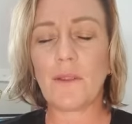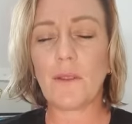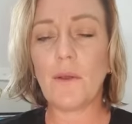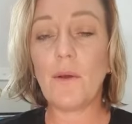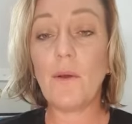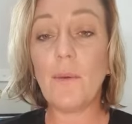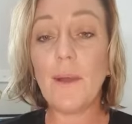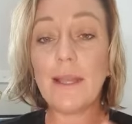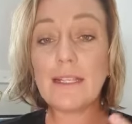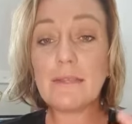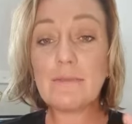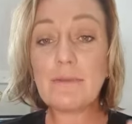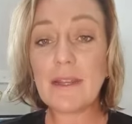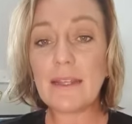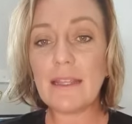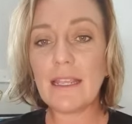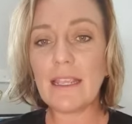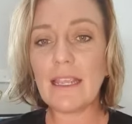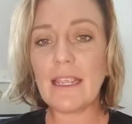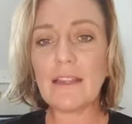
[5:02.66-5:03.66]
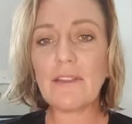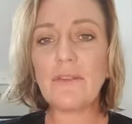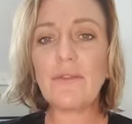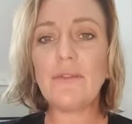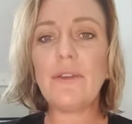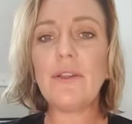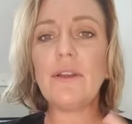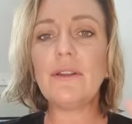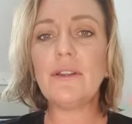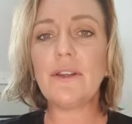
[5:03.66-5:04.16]
Always breathing in
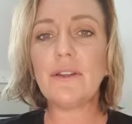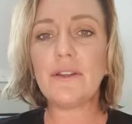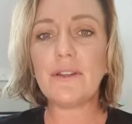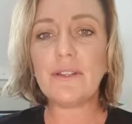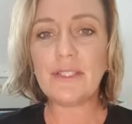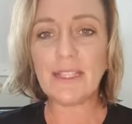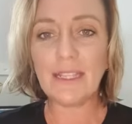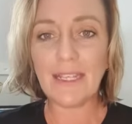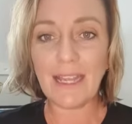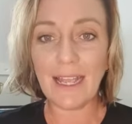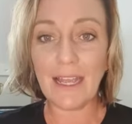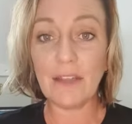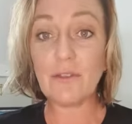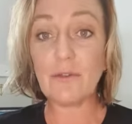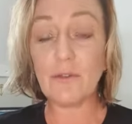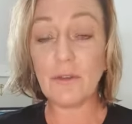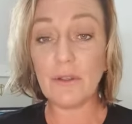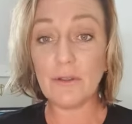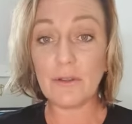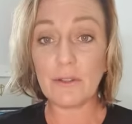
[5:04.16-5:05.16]
through your nose and out through your